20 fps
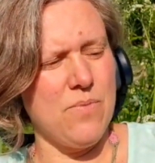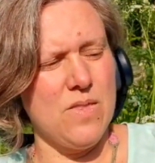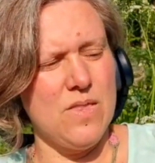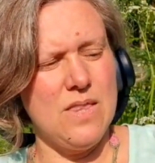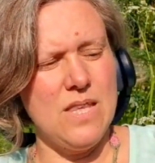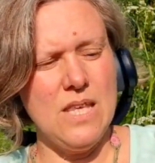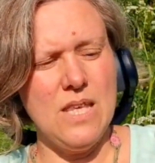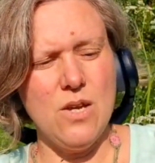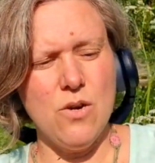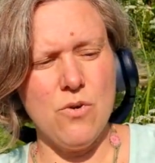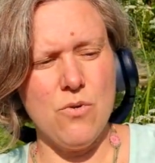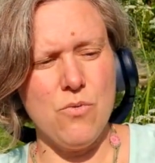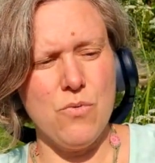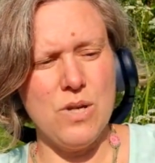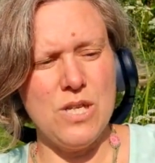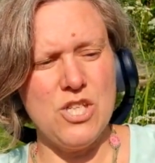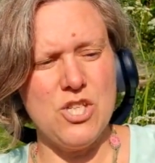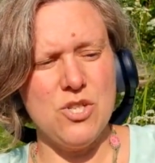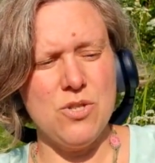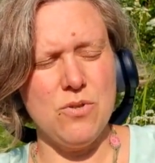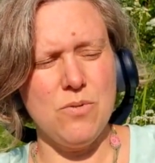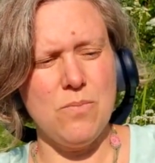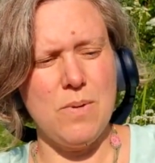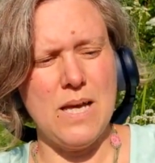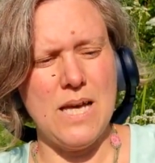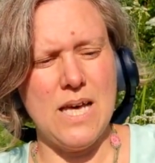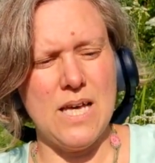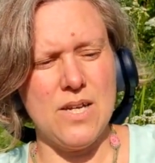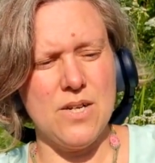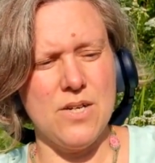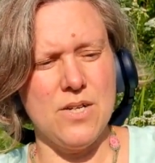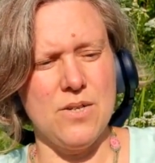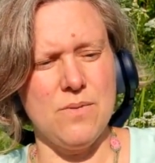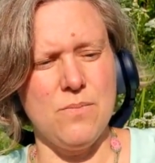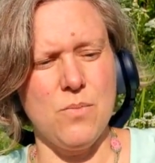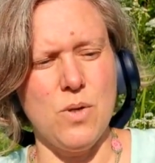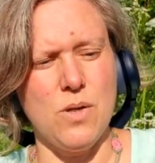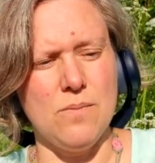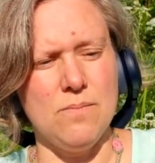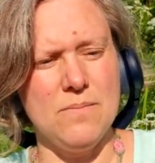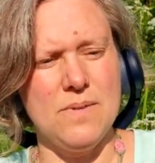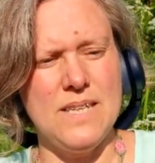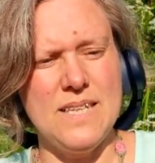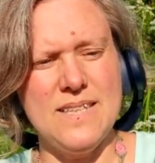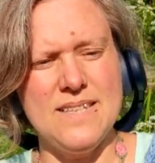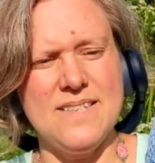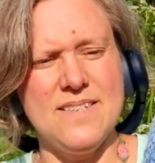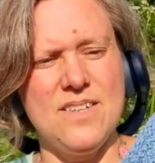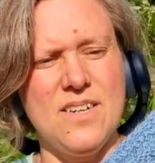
The original pattern, well, it